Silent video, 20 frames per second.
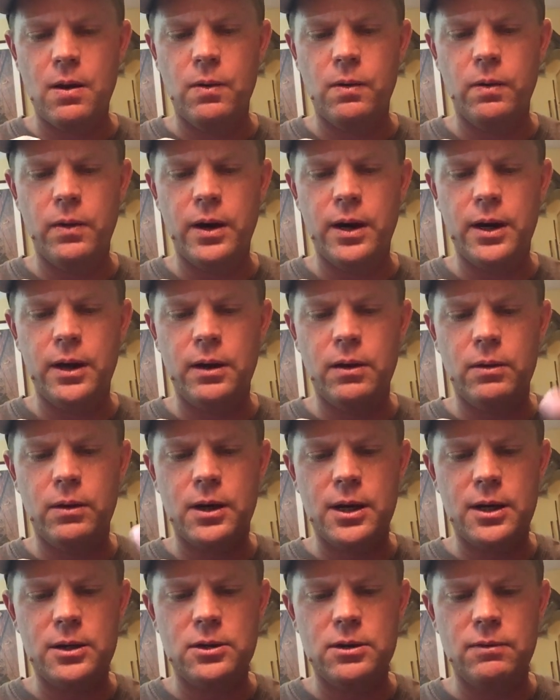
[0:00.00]
ready to go
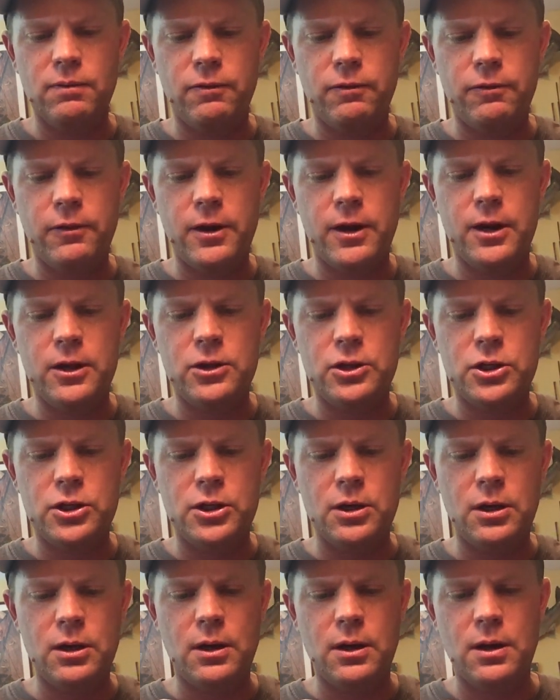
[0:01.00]
catch some
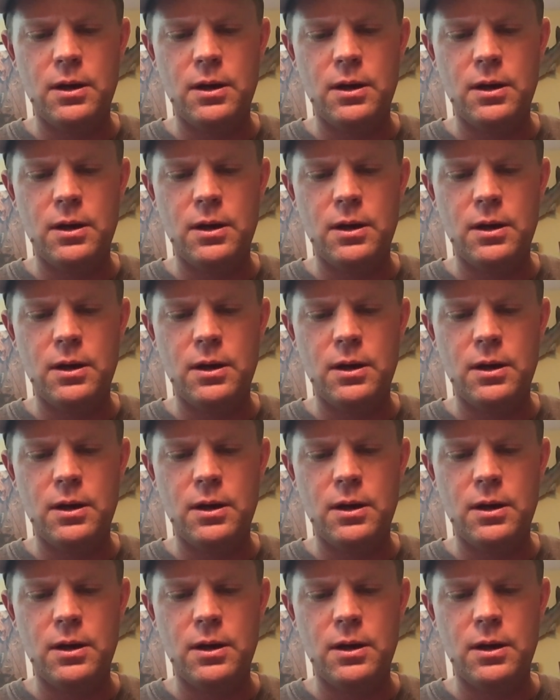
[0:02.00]
fish.